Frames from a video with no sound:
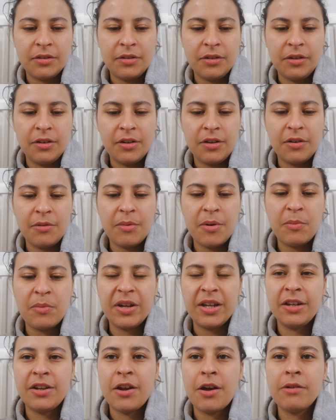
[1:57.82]
you know, when
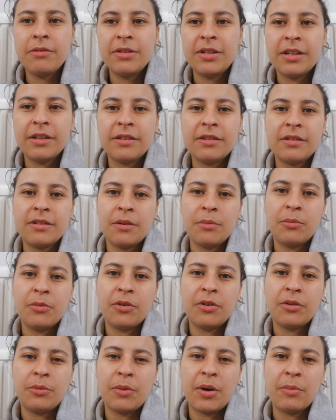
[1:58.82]
we notice
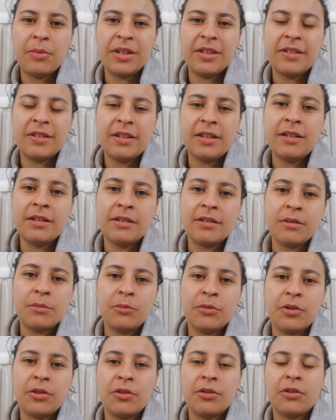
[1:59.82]
someone, when we see
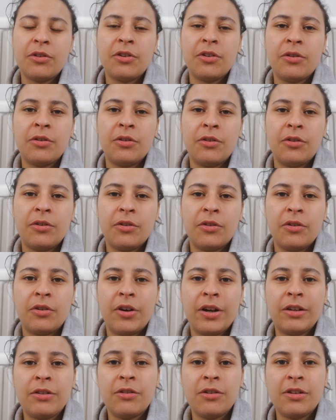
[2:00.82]
someone or,
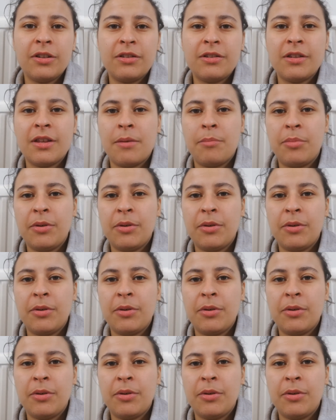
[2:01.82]
or acknowledge their